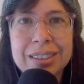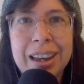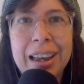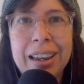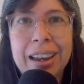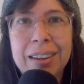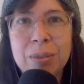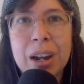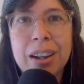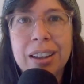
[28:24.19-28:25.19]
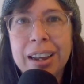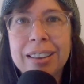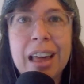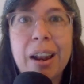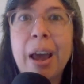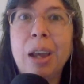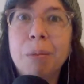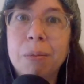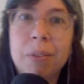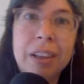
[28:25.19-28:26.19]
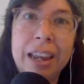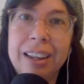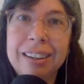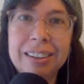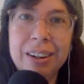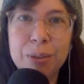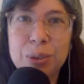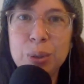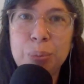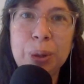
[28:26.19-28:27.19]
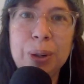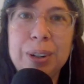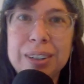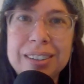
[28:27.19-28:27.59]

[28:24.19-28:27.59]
I, I'm not like that high end, like, you know, super,